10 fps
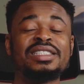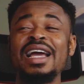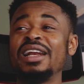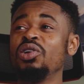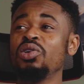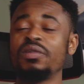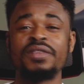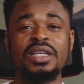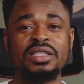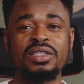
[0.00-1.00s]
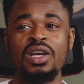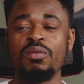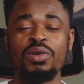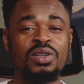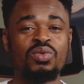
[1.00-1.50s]
There are a lot of things,
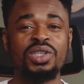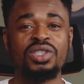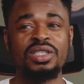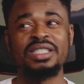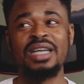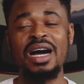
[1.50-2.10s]
but the question is,